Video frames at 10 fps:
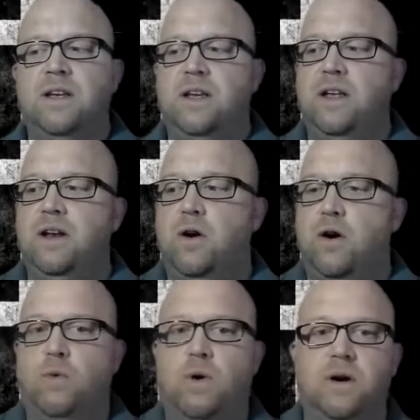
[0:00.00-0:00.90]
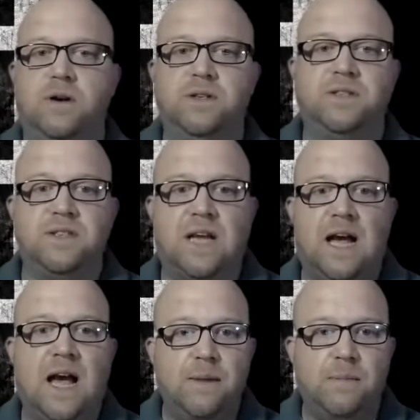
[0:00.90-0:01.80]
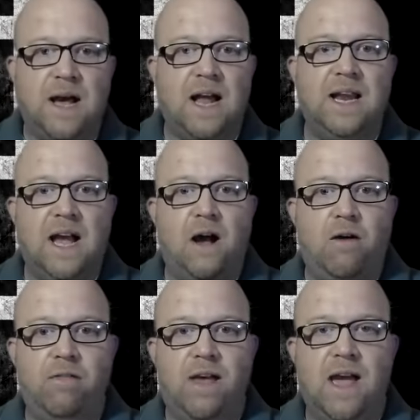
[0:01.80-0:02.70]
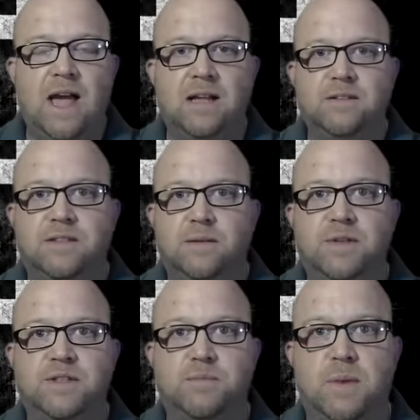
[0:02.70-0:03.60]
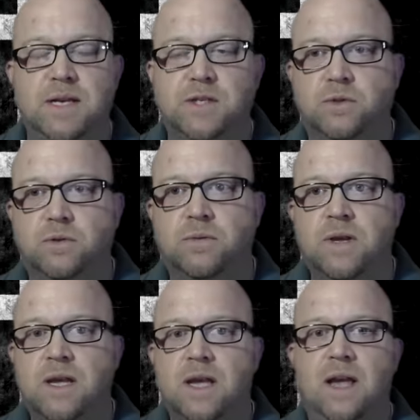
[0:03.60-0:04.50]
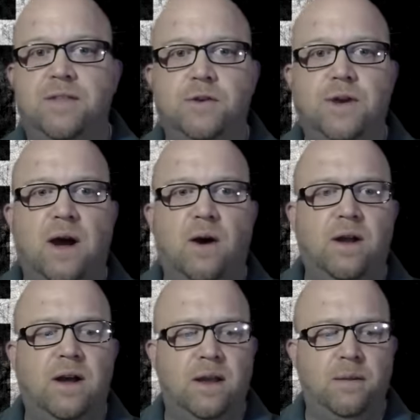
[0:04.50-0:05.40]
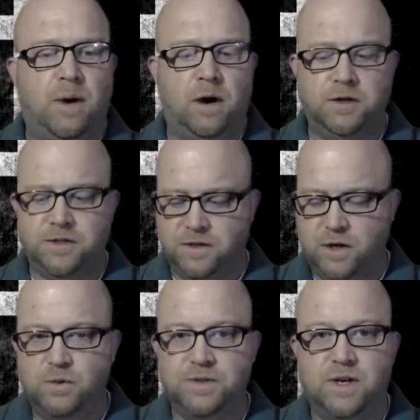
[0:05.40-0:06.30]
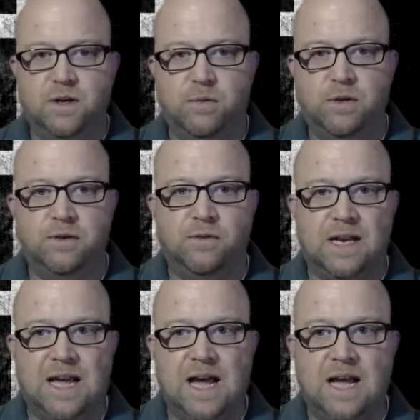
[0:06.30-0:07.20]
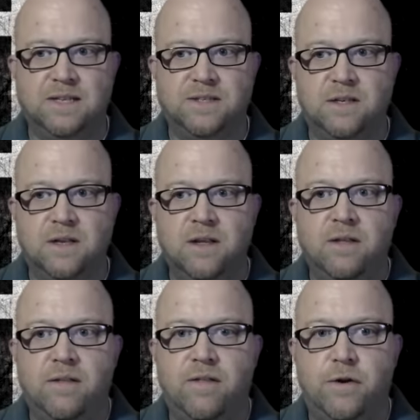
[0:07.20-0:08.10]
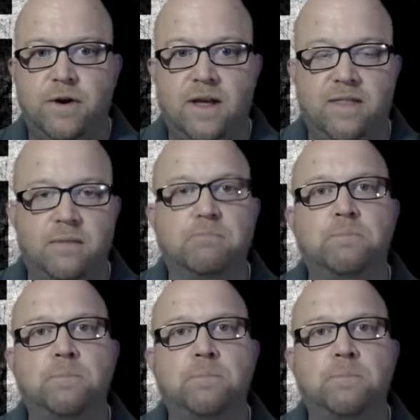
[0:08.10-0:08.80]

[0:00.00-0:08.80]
in our words, high and mighty, all that, something special. And then you got a person who was humble and realized that they're nothing,